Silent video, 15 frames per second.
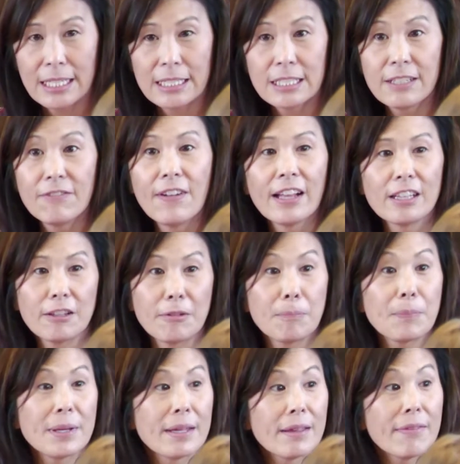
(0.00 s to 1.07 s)

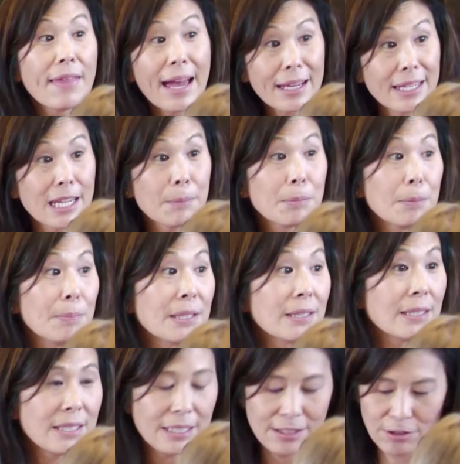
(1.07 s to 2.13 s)
develop that
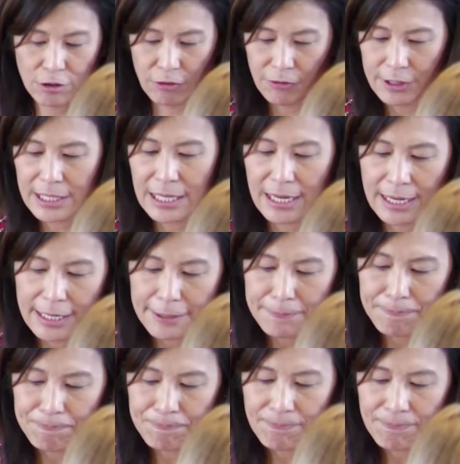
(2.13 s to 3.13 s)
capability over time.